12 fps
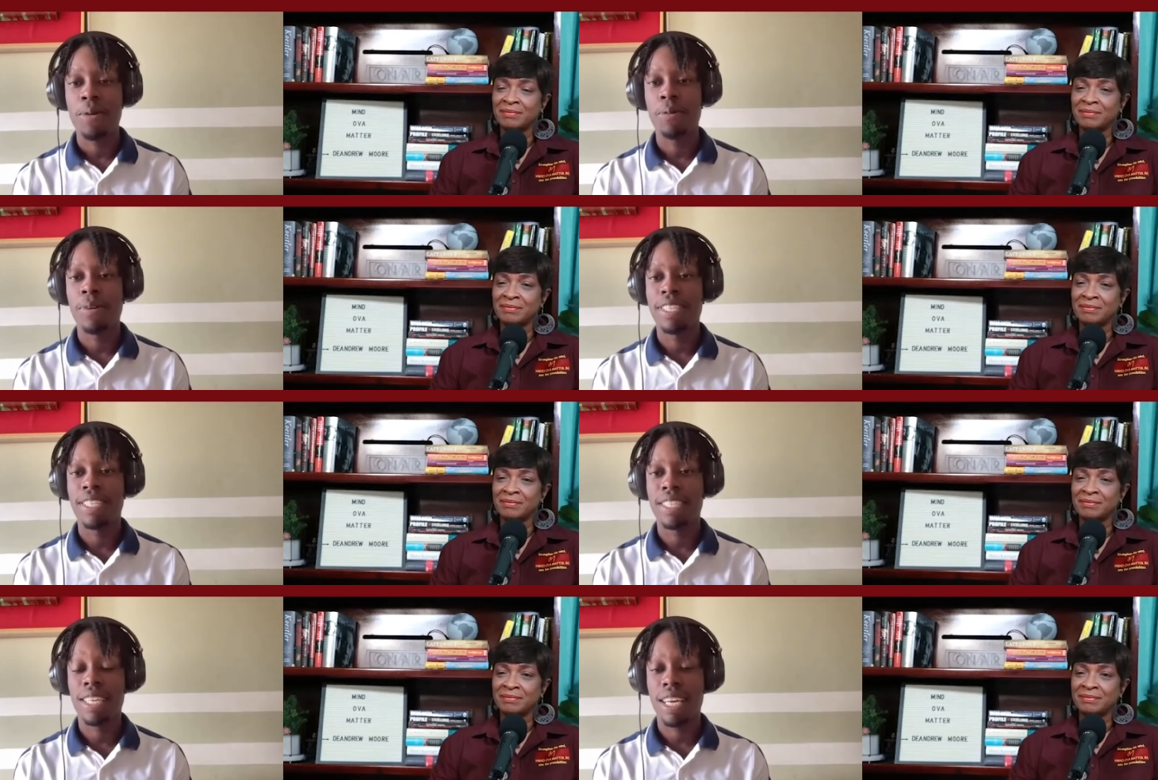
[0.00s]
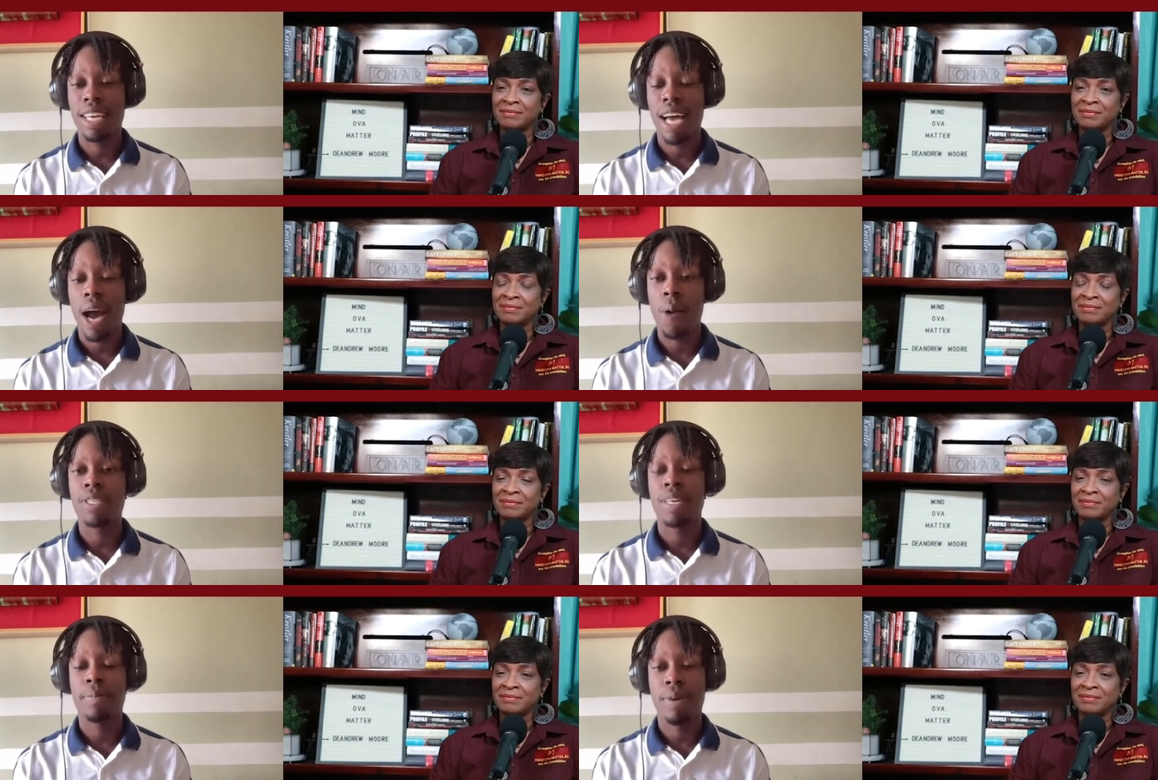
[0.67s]
Speaker 1: which uh, I
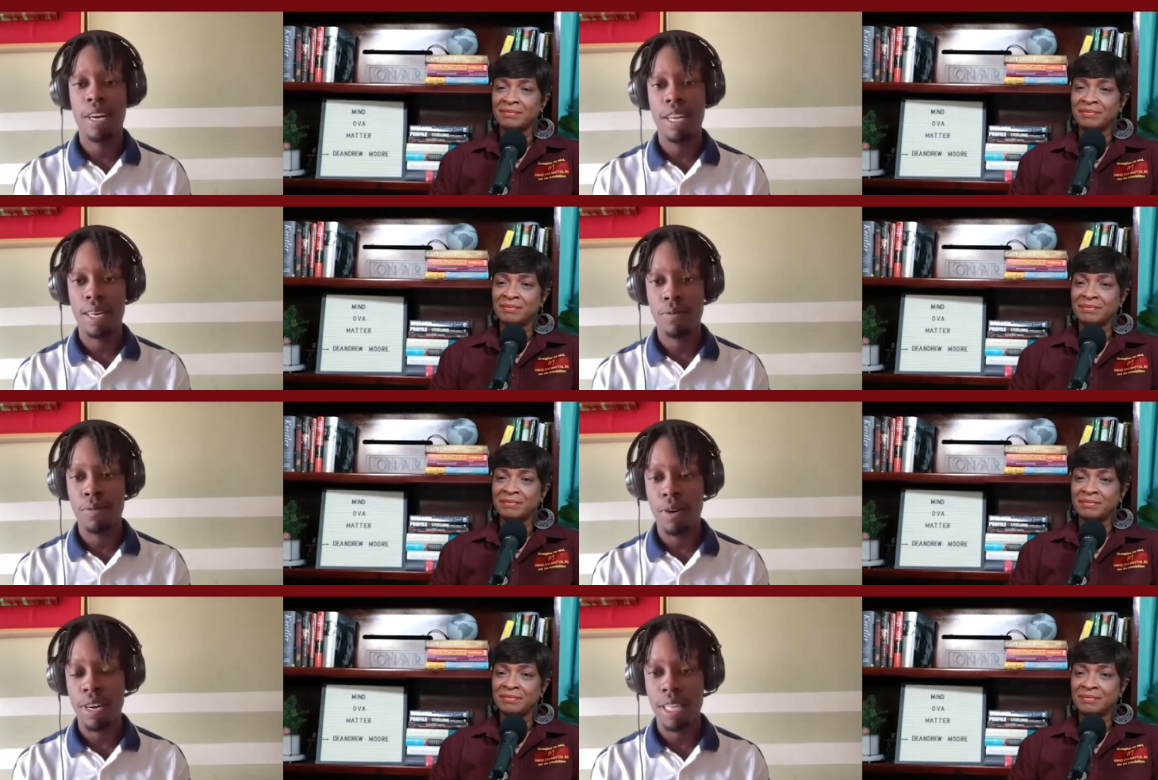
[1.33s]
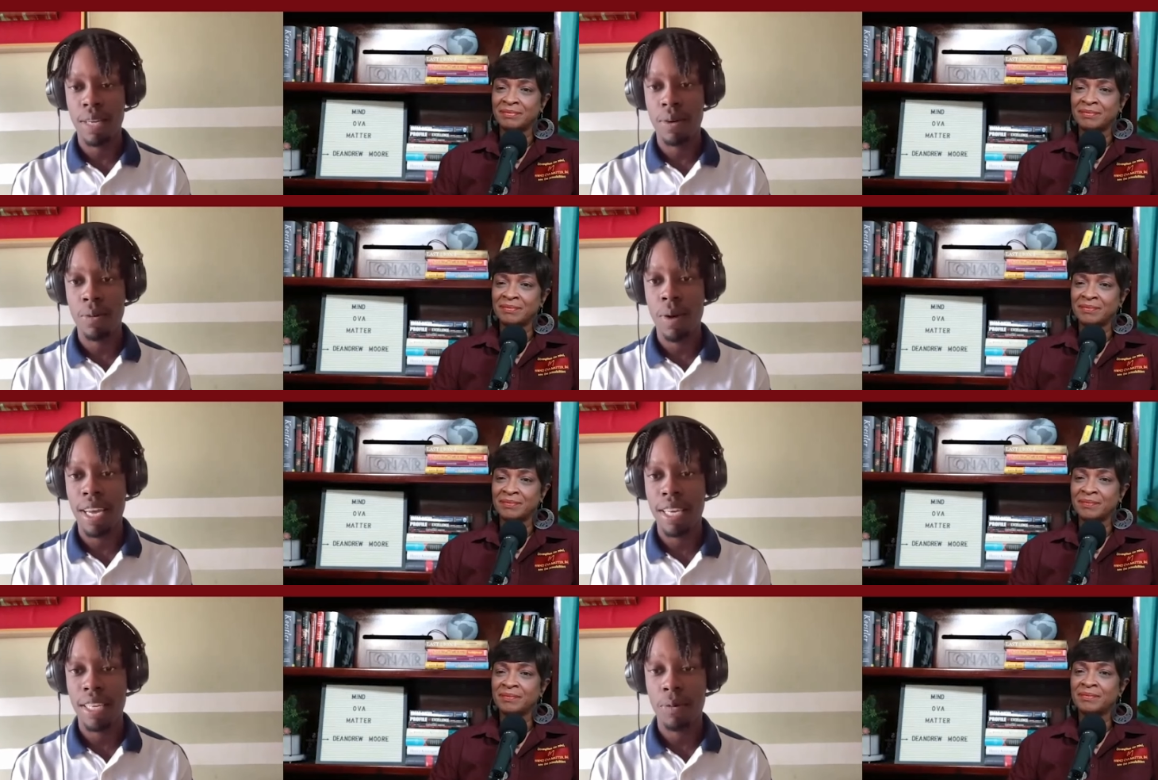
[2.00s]
was a part of one
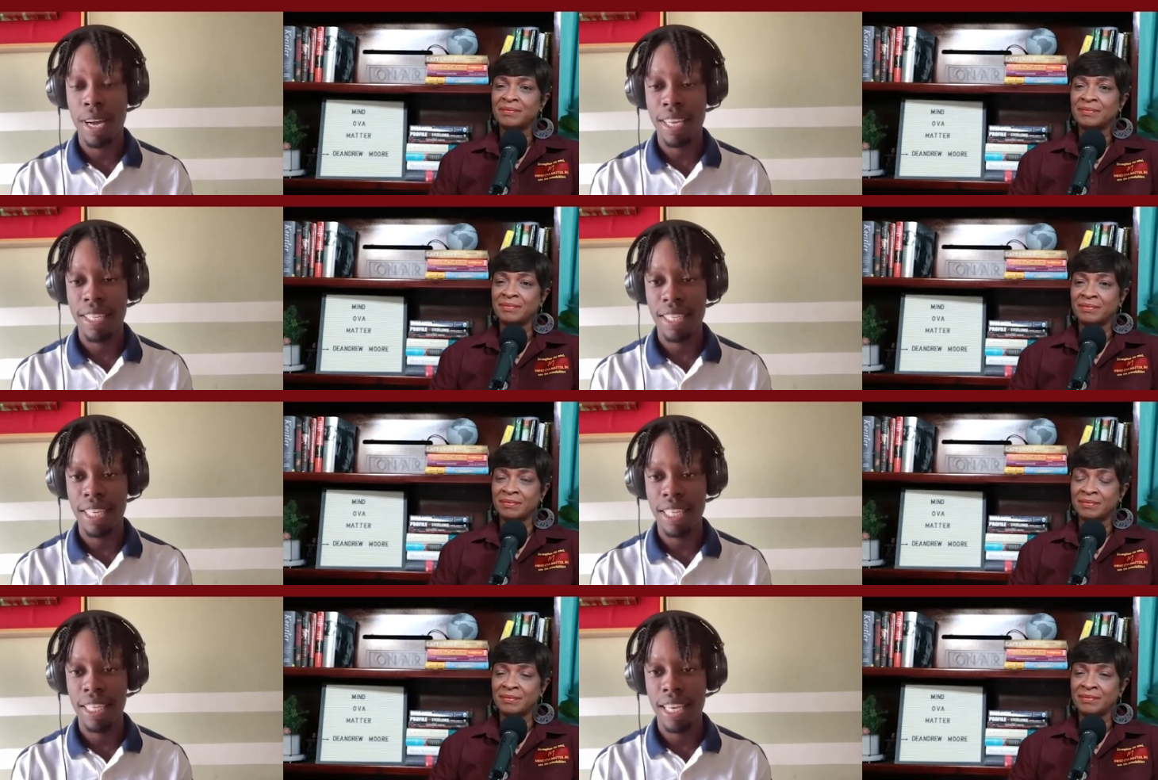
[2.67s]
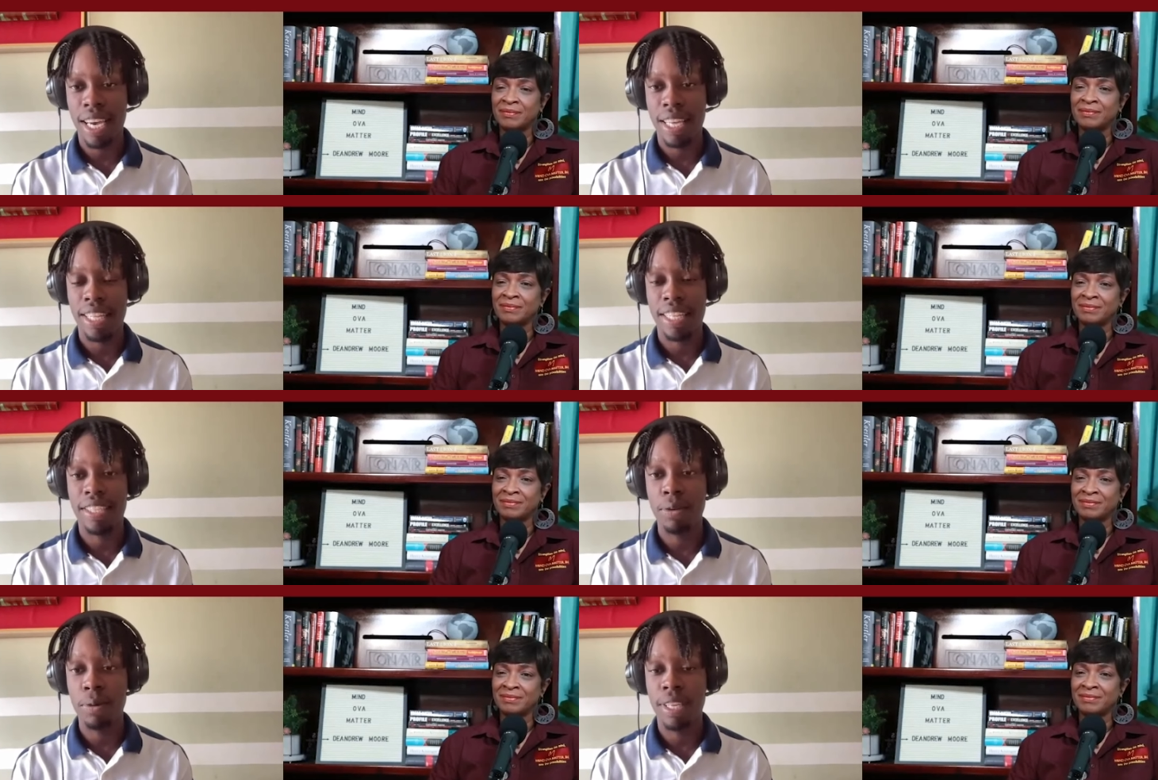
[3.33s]
y, YCDI
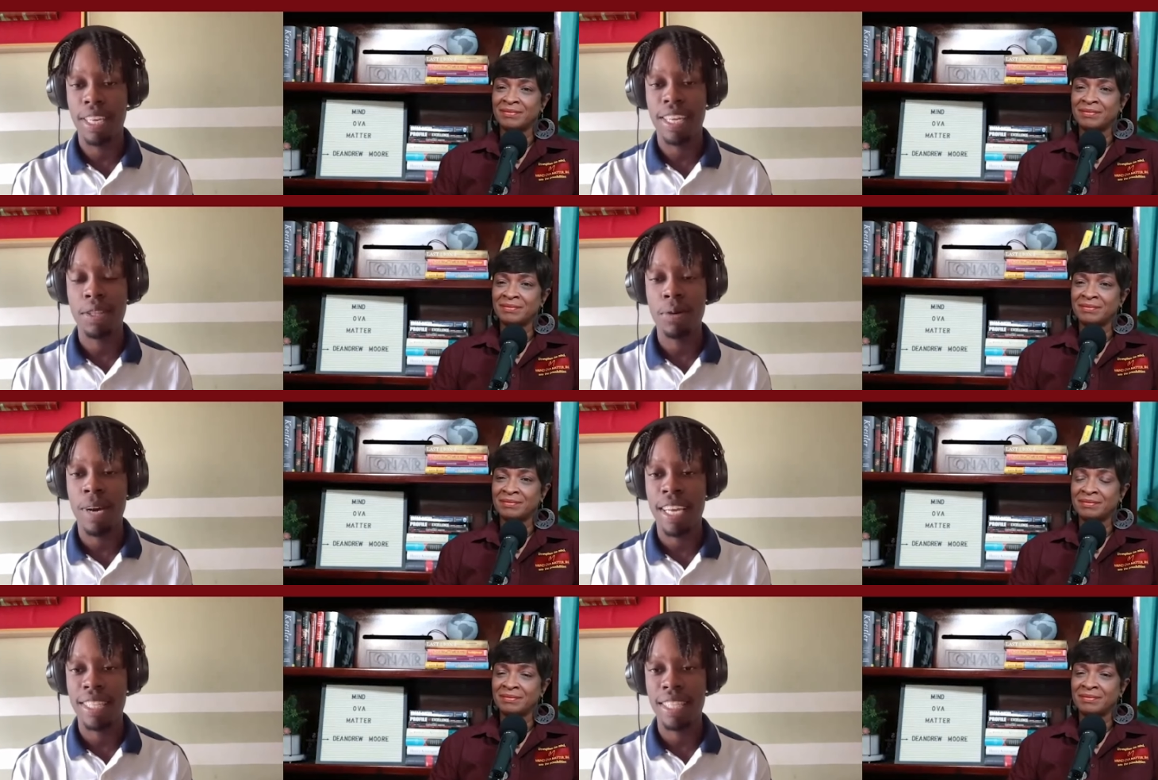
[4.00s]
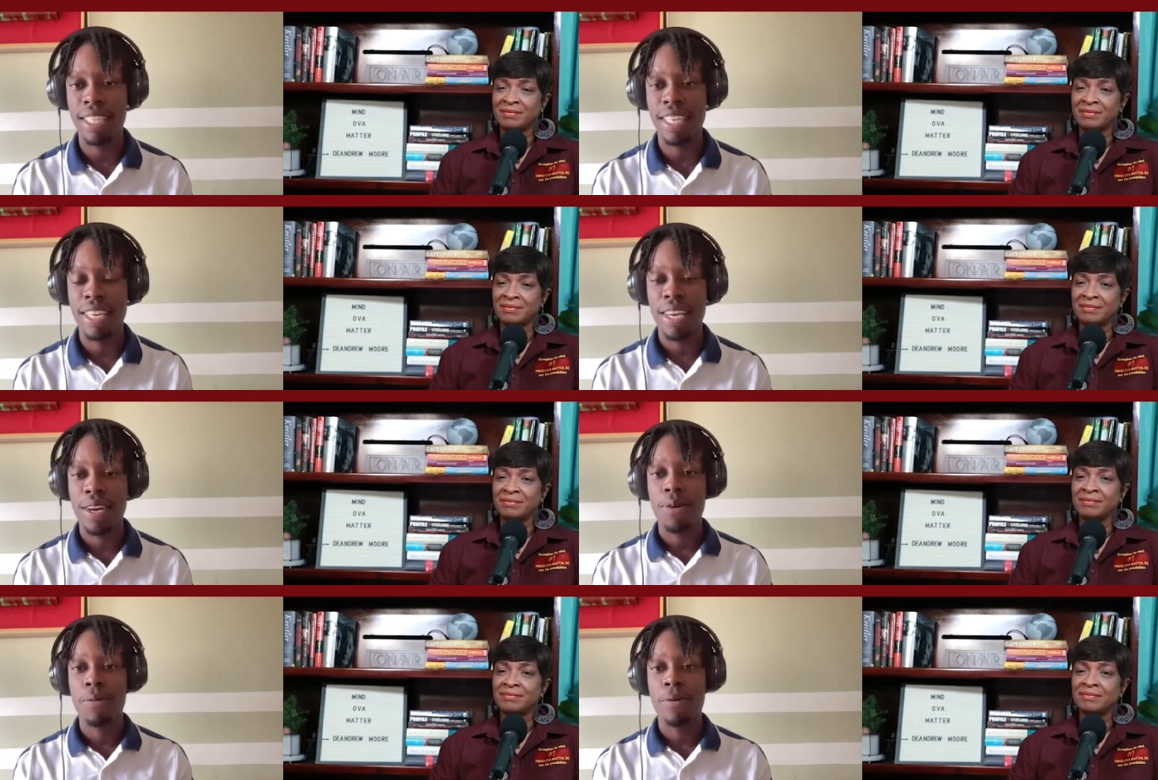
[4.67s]
that's Youth Can Do IT
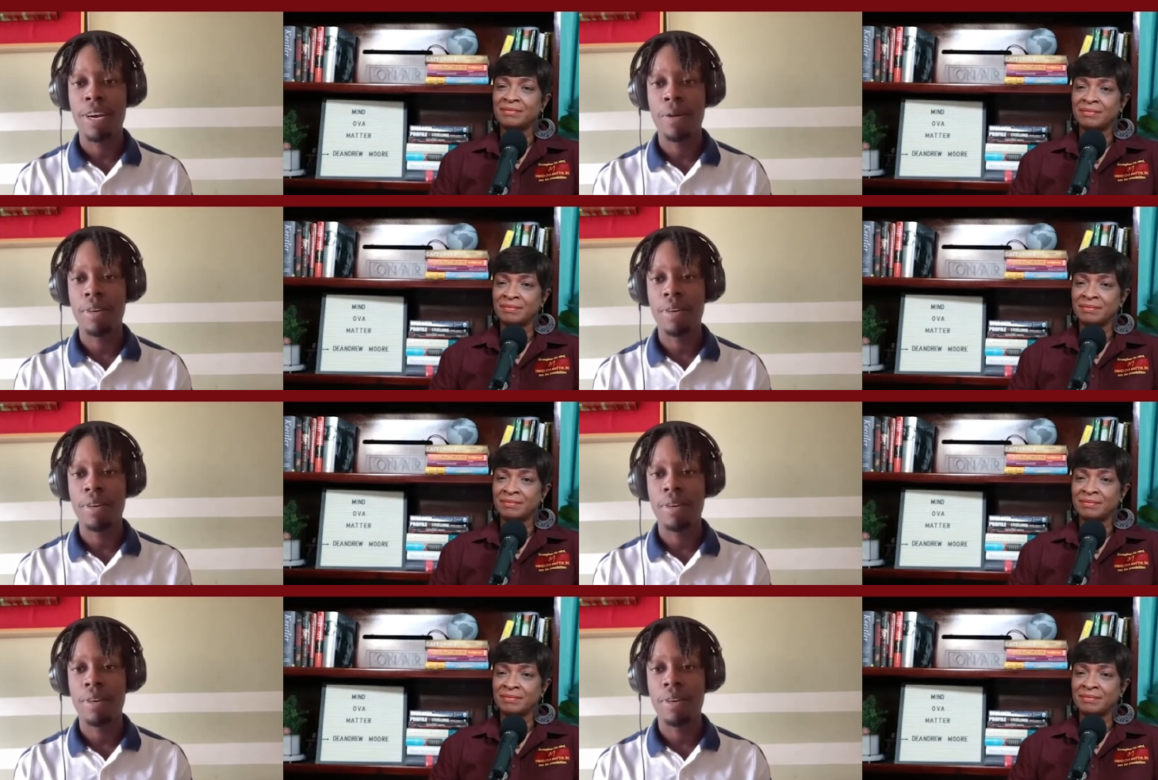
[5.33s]
where